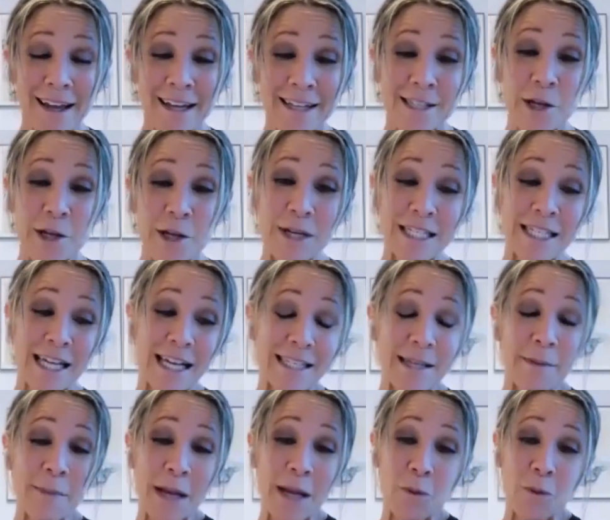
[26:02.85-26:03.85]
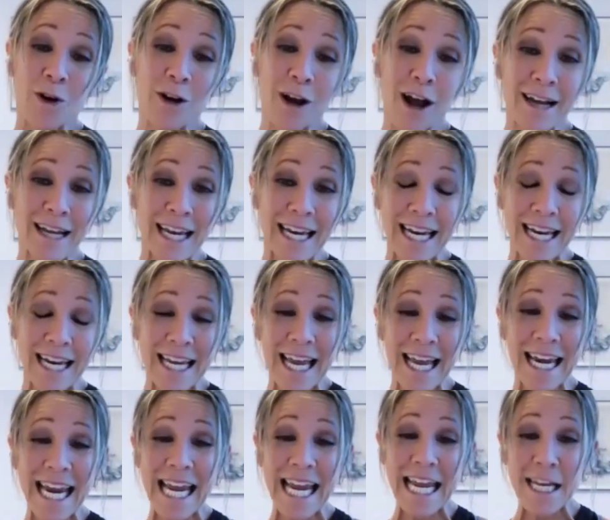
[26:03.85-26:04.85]
So it doesn't mean we're not going to
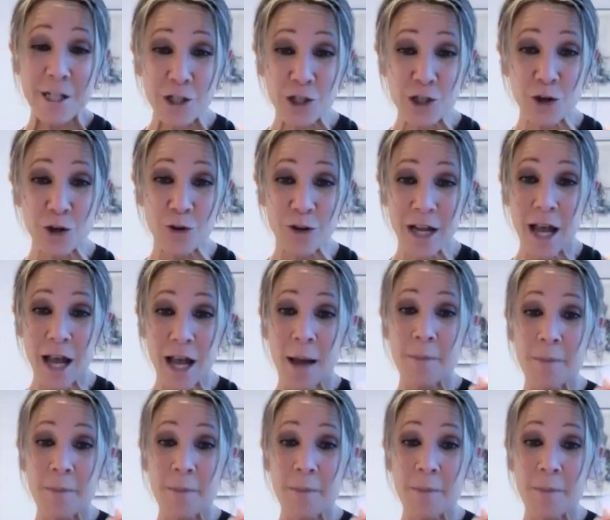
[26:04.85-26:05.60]
get injured.